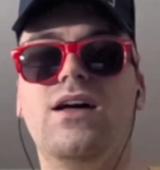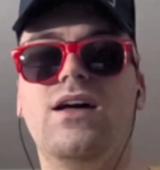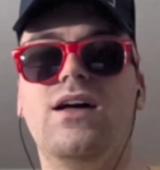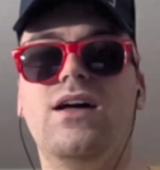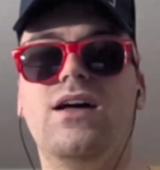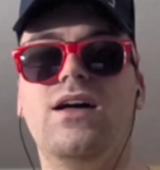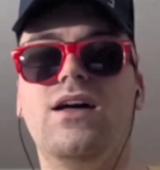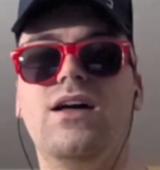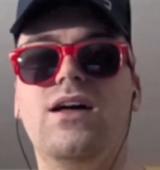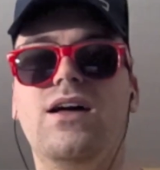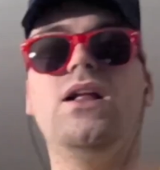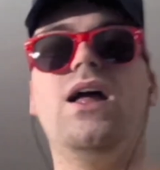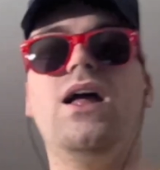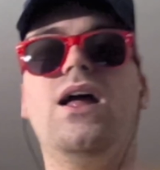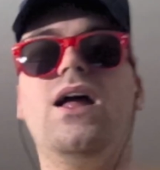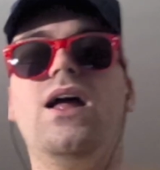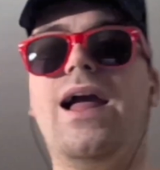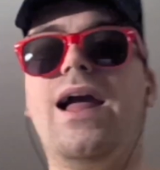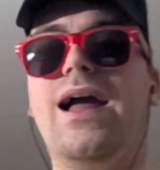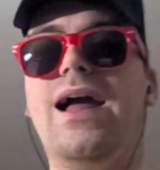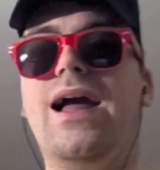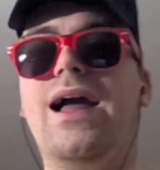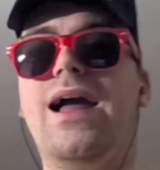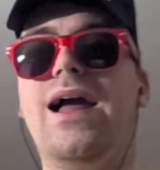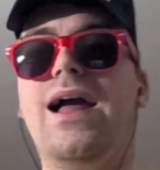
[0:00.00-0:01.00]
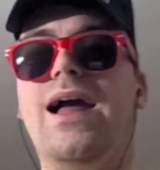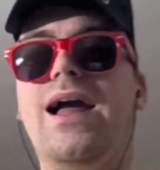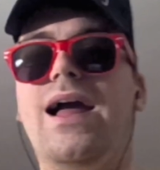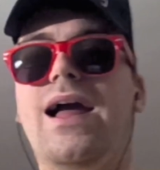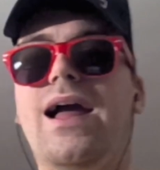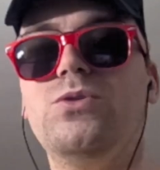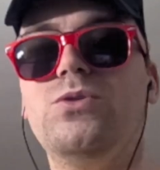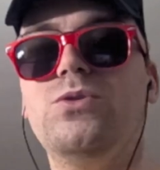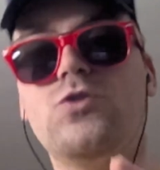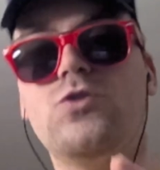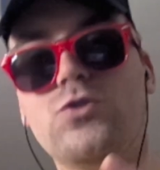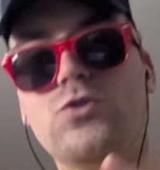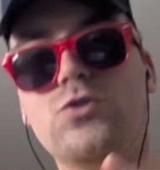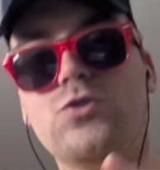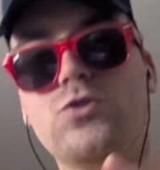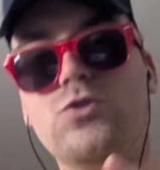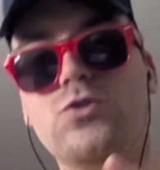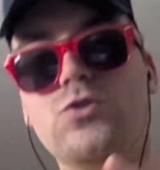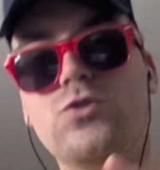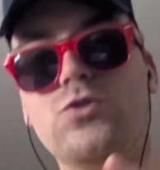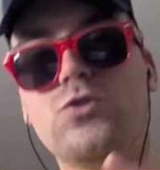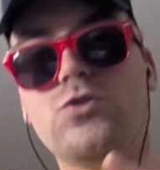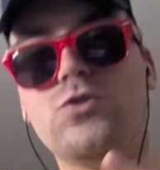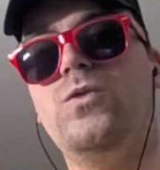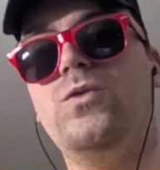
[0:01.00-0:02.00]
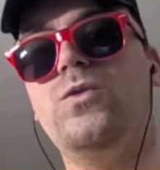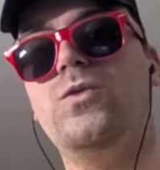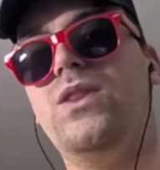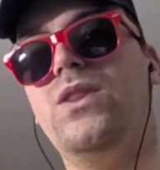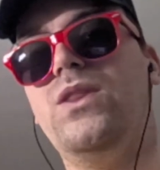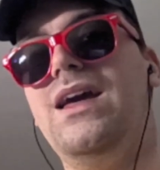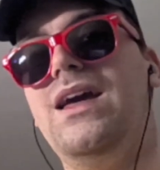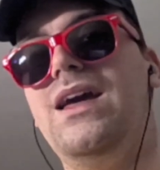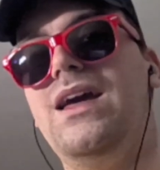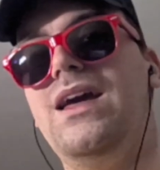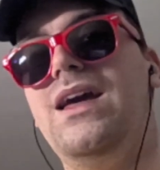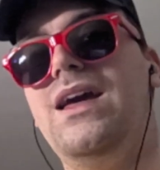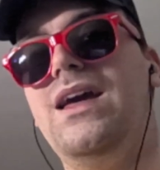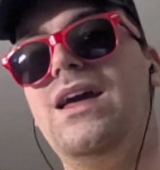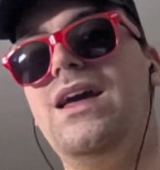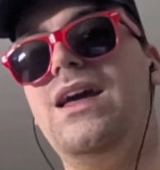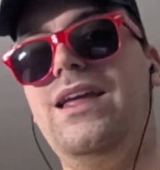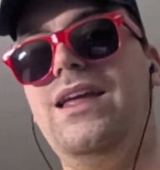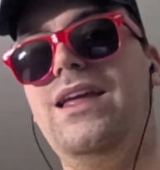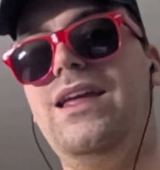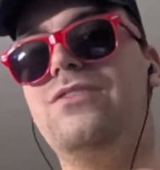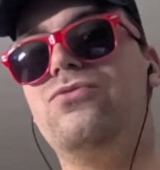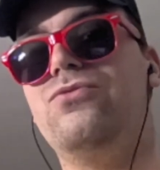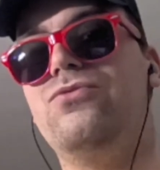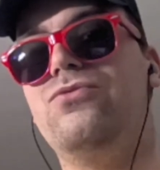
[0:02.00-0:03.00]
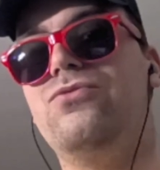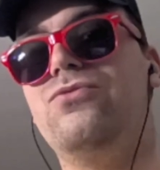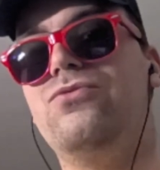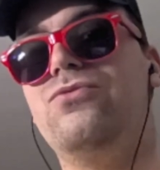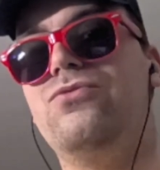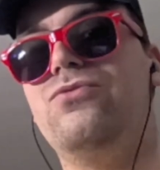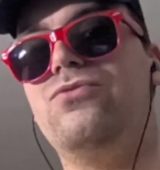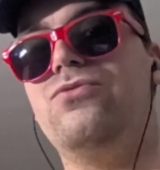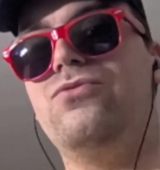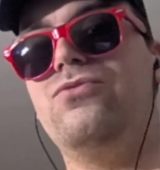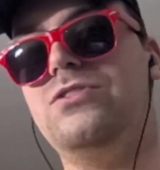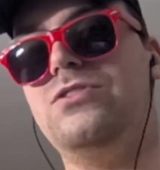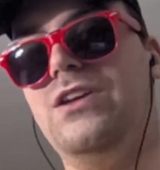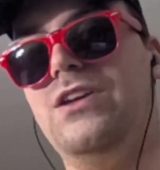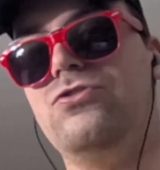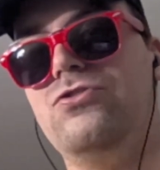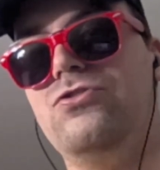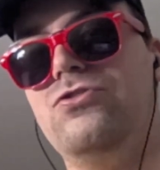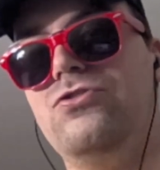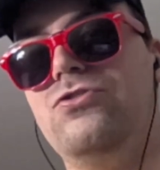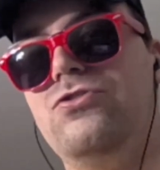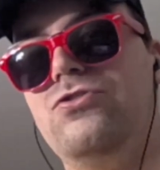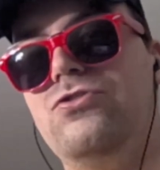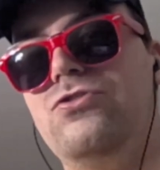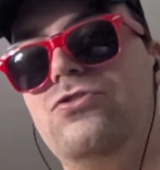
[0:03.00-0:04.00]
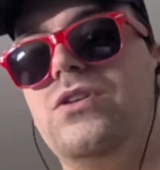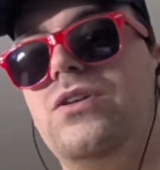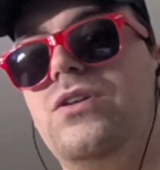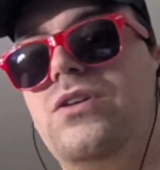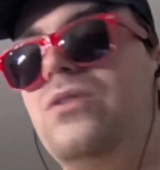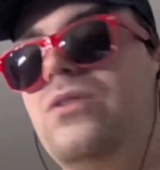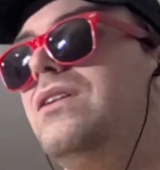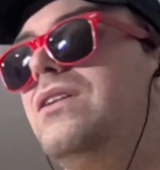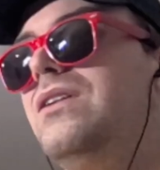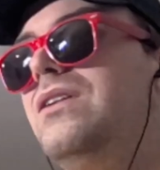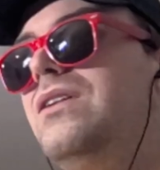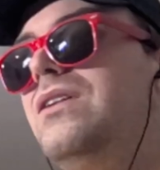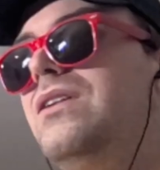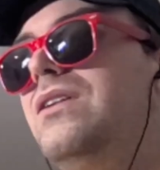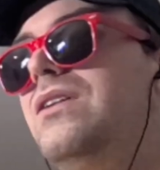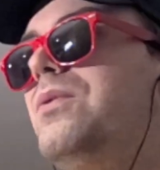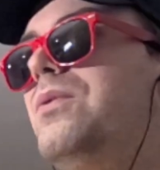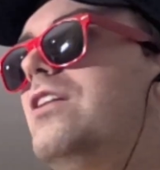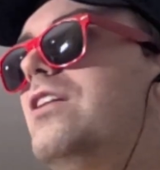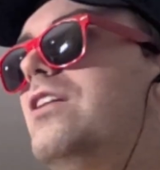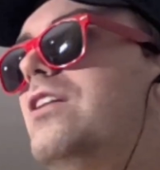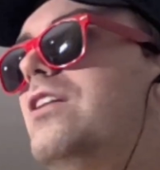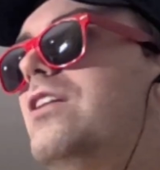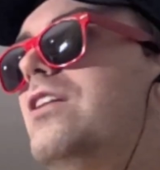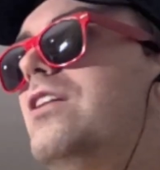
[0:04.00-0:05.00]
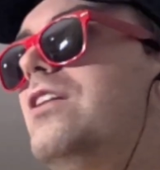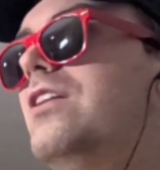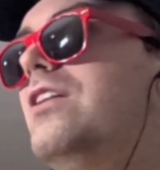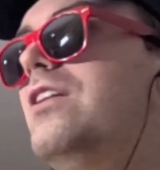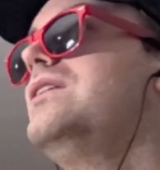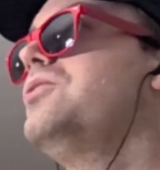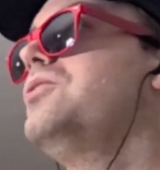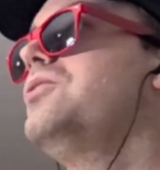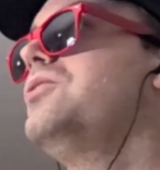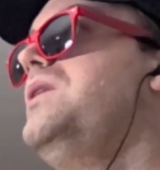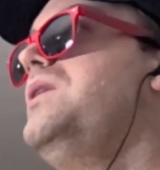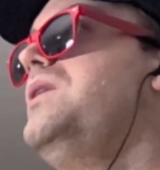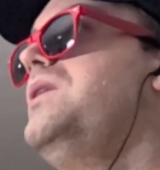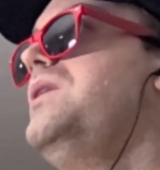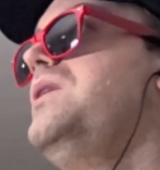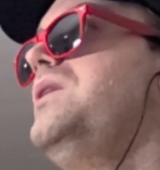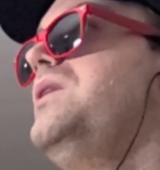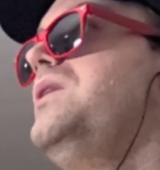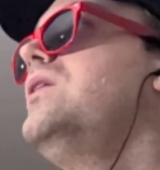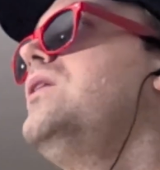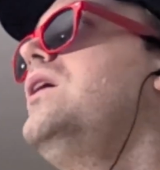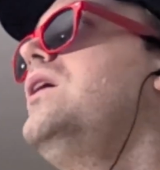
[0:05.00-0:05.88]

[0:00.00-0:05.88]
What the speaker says: But I think it was true that I had written substantially more code into that project than the other people.